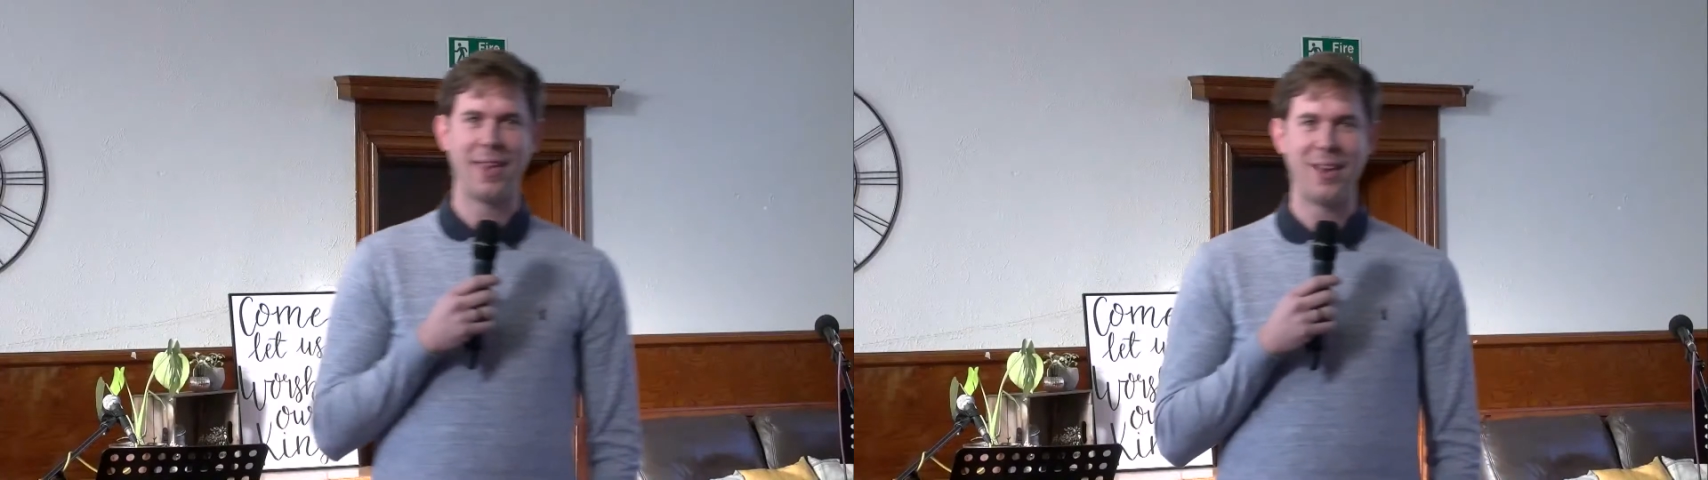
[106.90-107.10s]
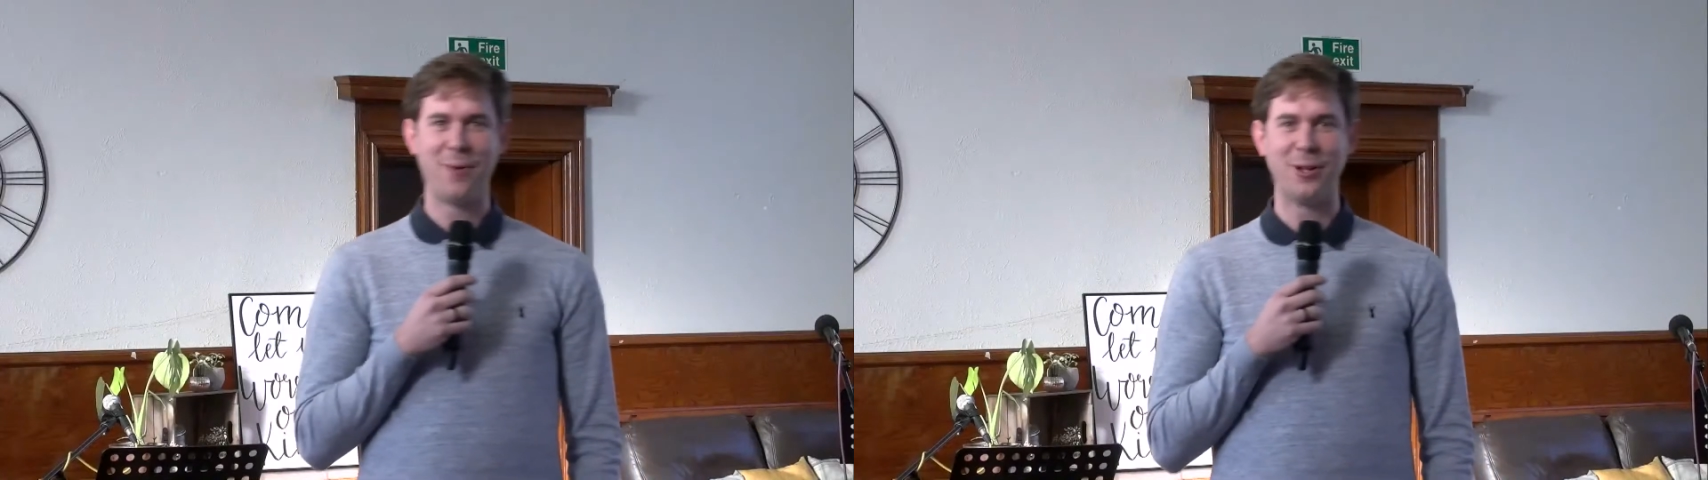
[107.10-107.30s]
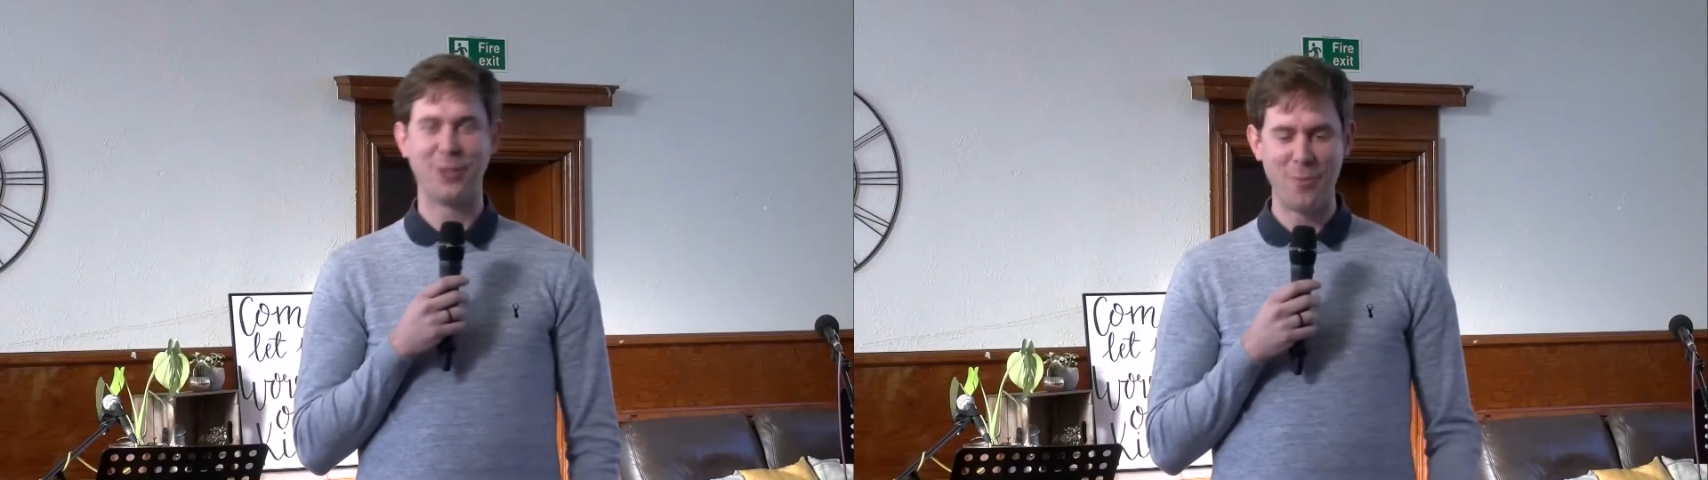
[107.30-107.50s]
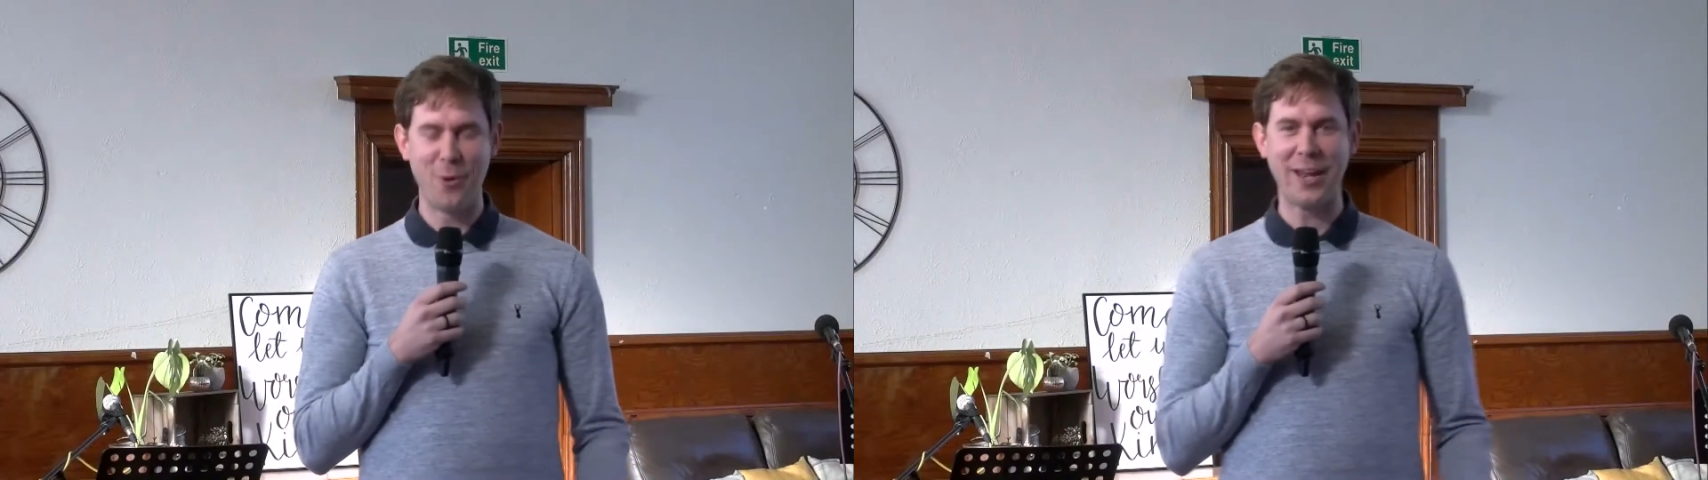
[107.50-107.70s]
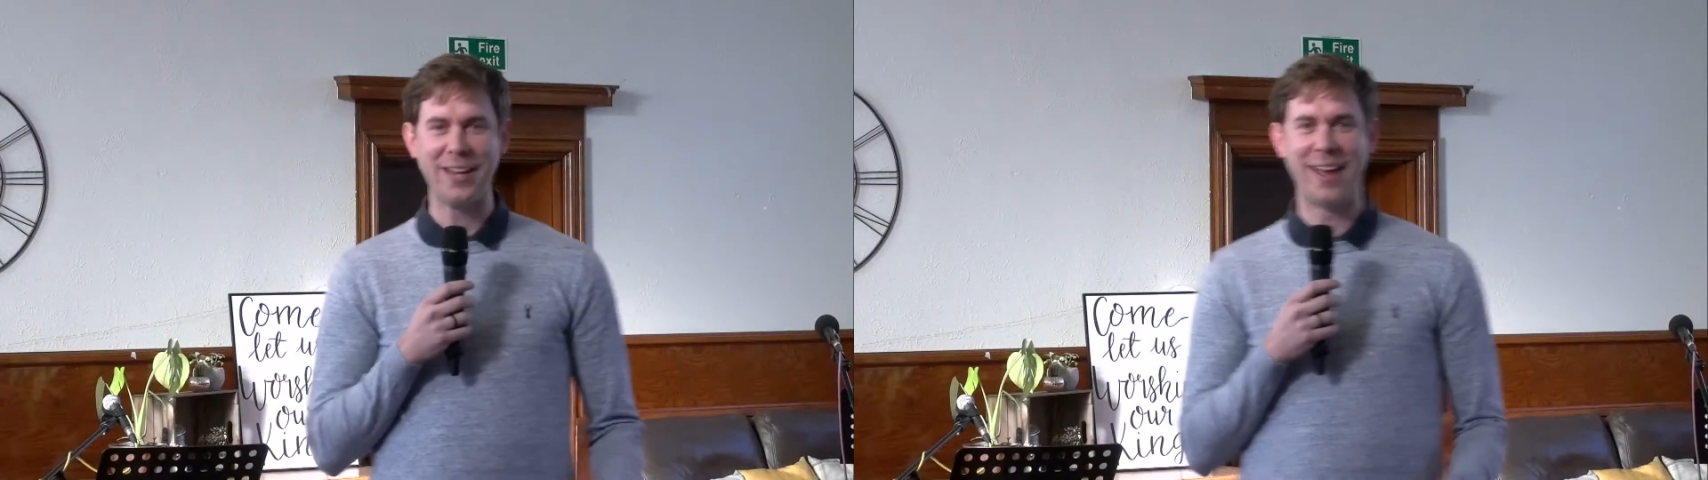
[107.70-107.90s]
Well, good
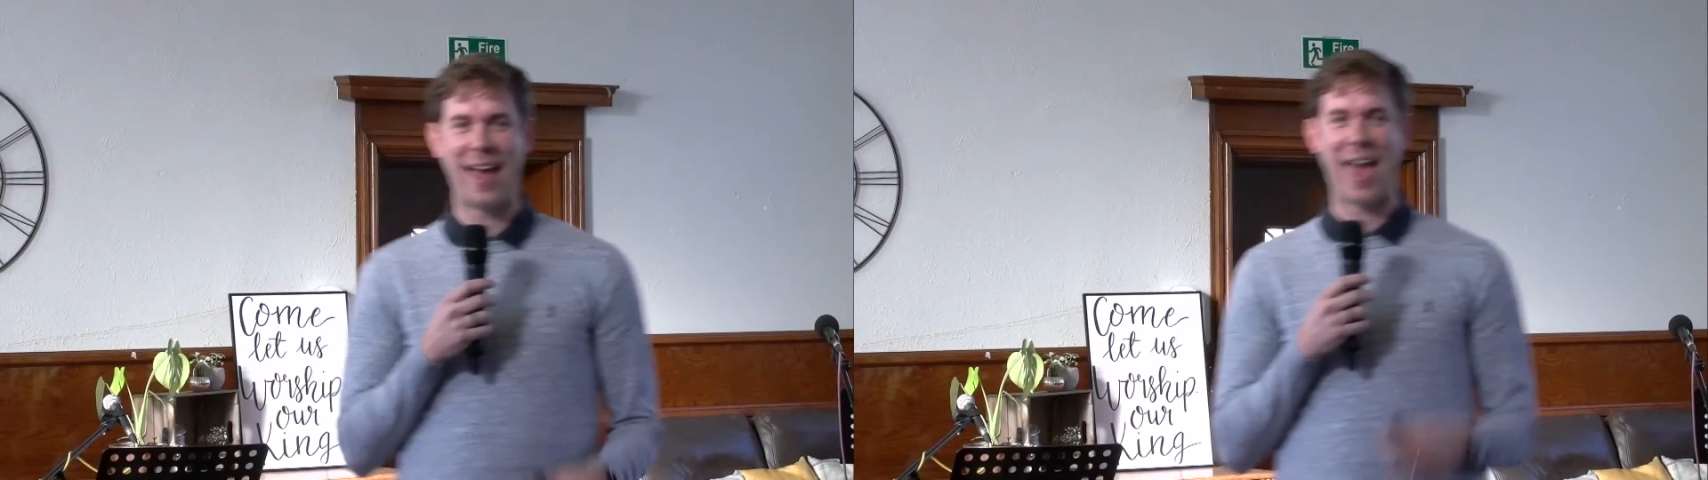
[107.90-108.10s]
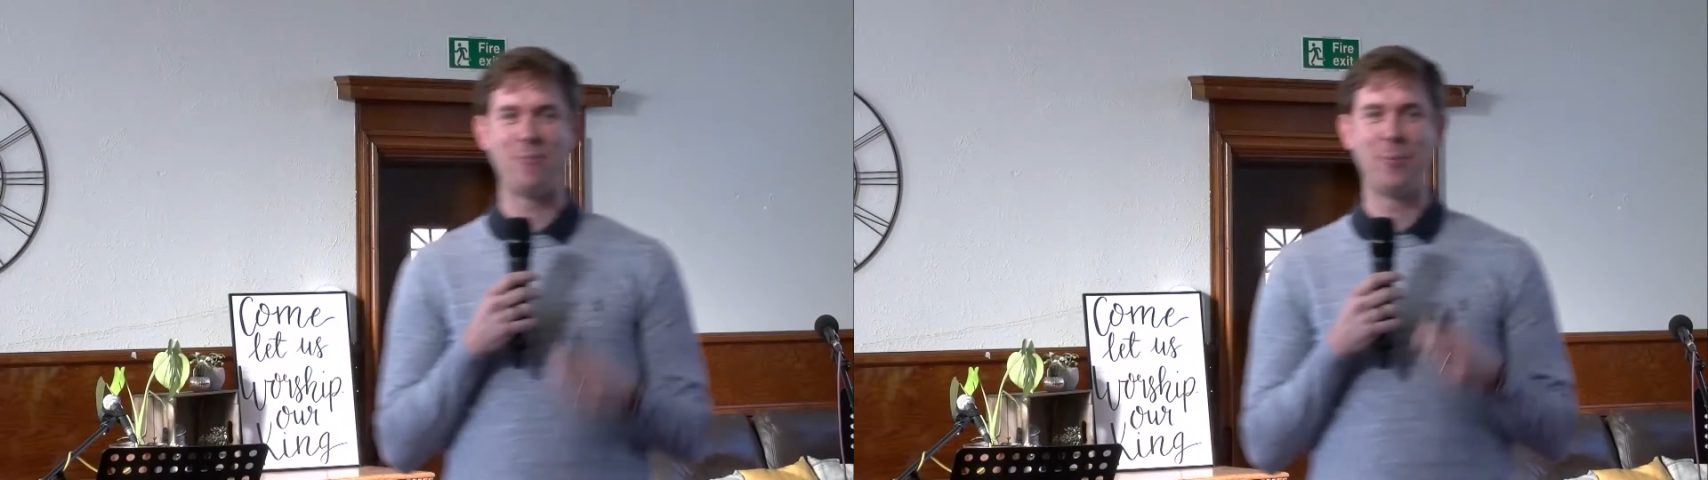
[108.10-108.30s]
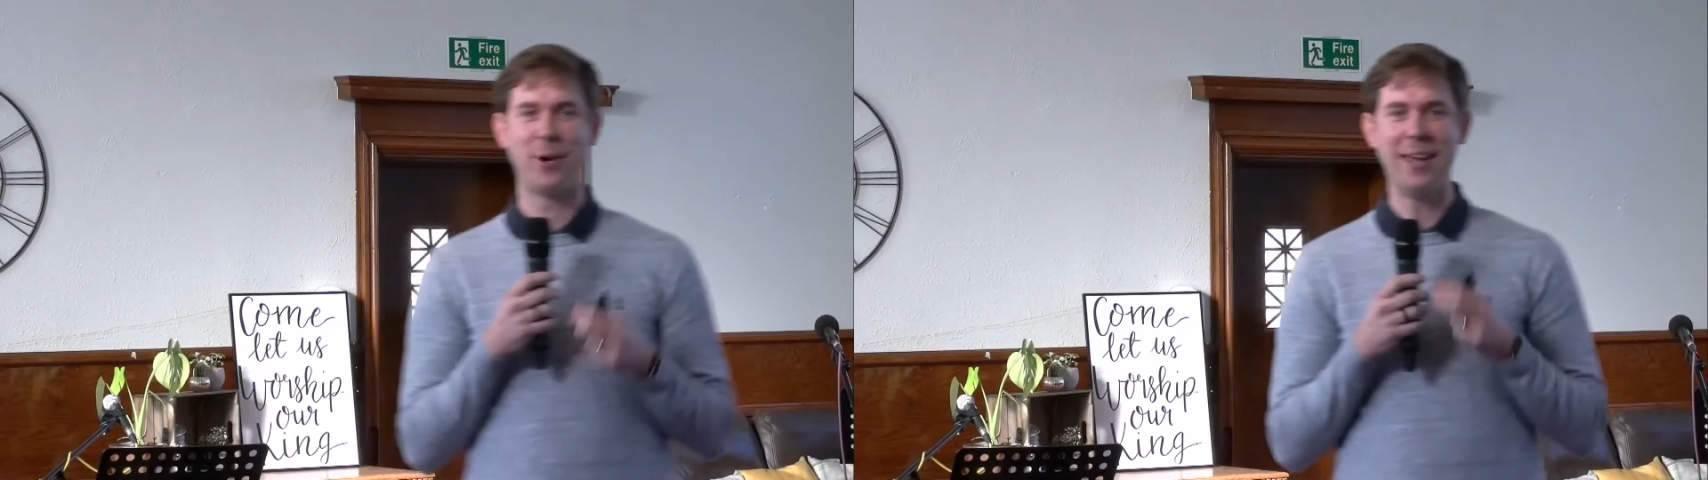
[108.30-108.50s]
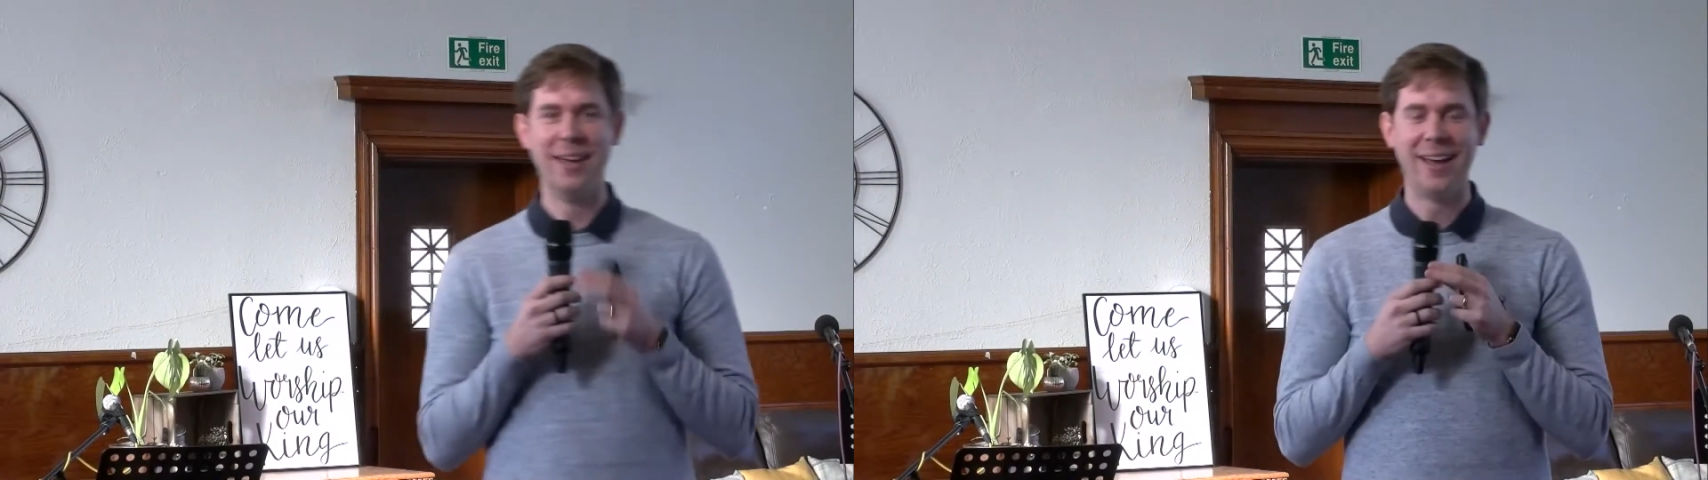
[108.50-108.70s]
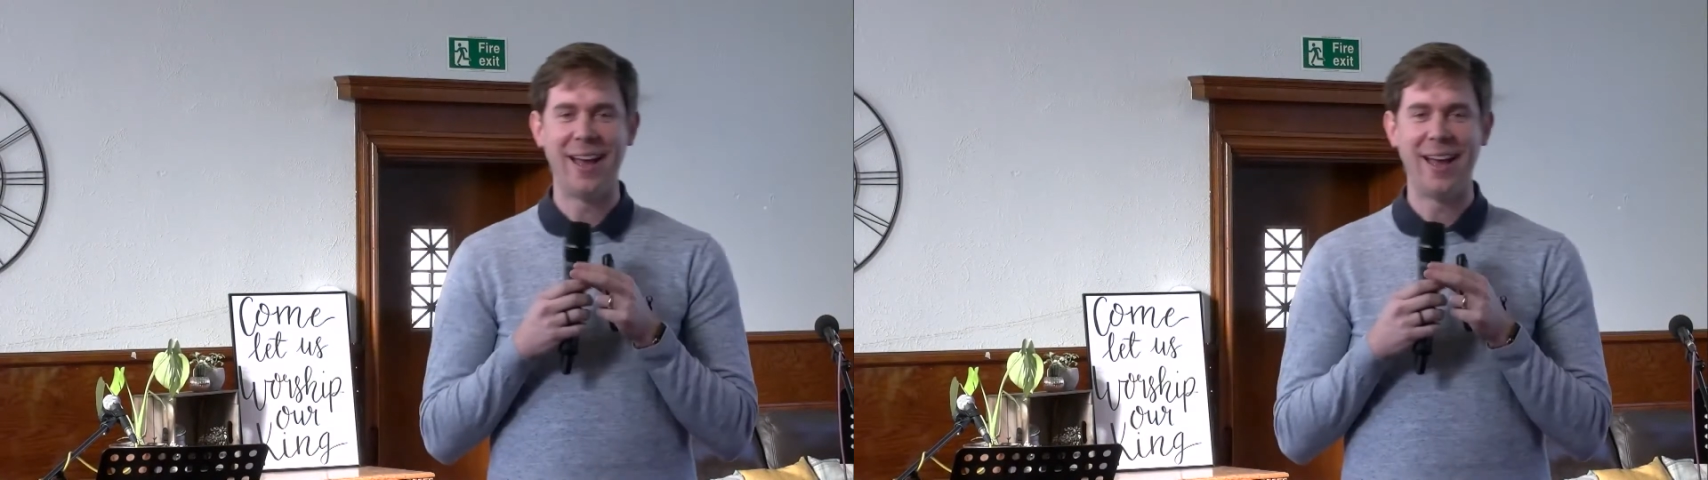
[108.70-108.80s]
morning, everybody.